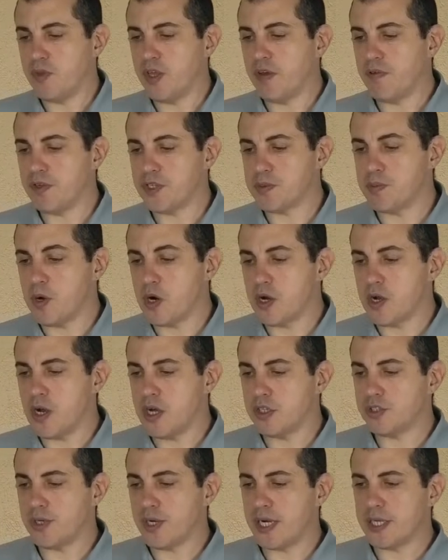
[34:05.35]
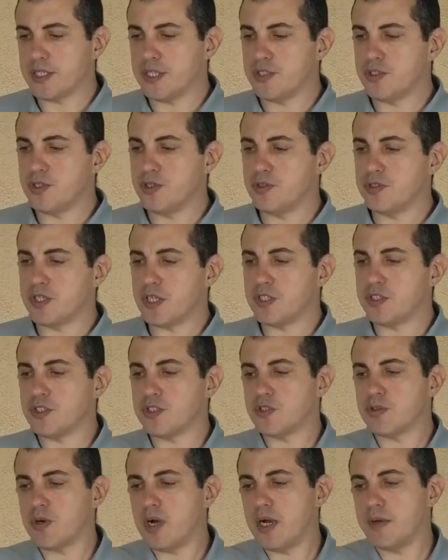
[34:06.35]
If a smart contract is used as
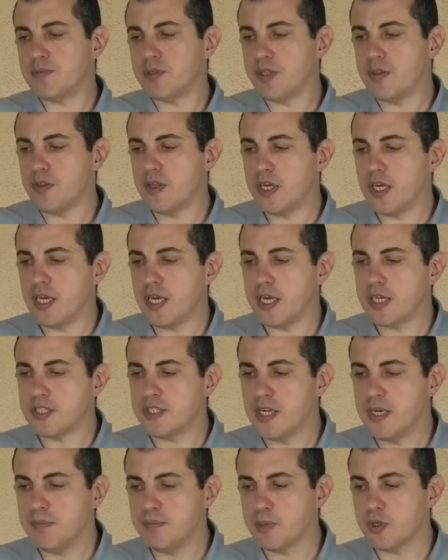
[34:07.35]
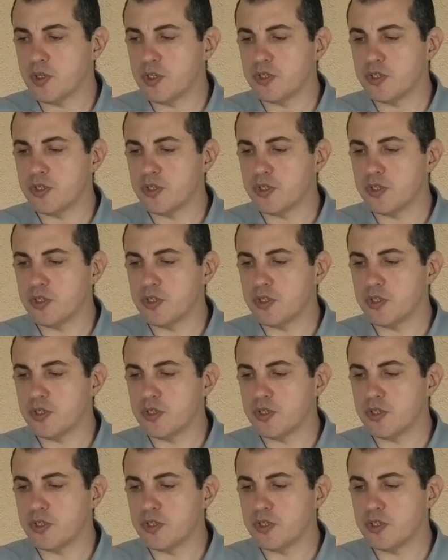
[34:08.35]
described in the example,